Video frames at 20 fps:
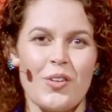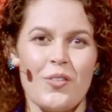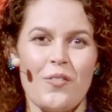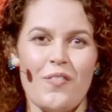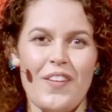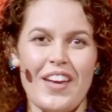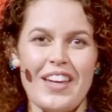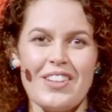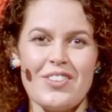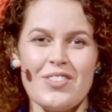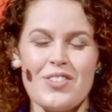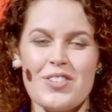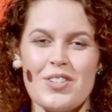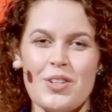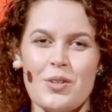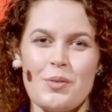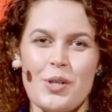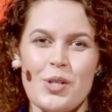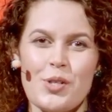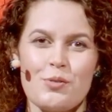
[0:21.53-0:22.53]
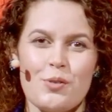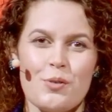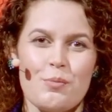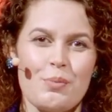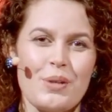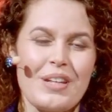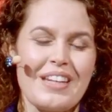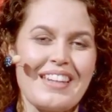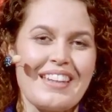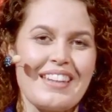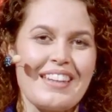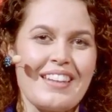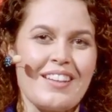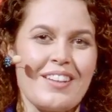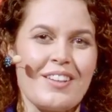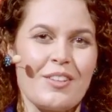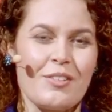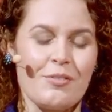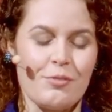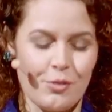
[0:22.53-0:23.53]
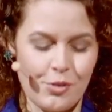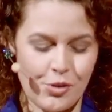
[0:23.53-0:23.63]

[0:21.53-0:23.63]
Thank you so much for being here and for